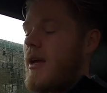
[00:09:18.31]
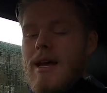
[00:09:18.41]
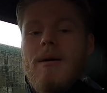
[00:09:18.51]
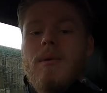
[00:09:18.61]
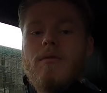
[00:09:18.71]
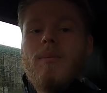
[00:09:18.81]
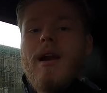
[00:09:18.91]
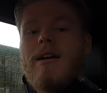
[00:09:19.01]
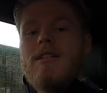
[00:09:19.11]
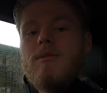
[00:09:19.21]
It can be
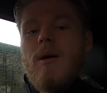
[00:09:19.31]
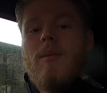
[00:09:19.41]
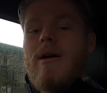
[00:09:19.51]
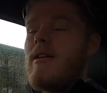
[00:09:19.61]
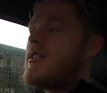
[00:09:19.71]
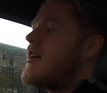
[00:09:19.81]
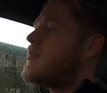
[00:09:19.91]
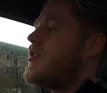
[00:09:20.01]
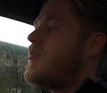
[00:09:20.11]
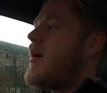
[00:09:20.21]
replaced, but apparently it's an
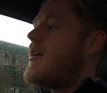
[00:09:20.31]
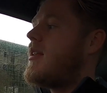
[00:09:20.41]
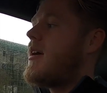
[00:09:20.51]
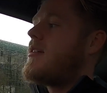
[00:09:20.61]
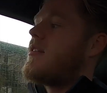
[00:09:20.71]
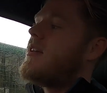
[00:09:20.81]
absolute pain in the ass.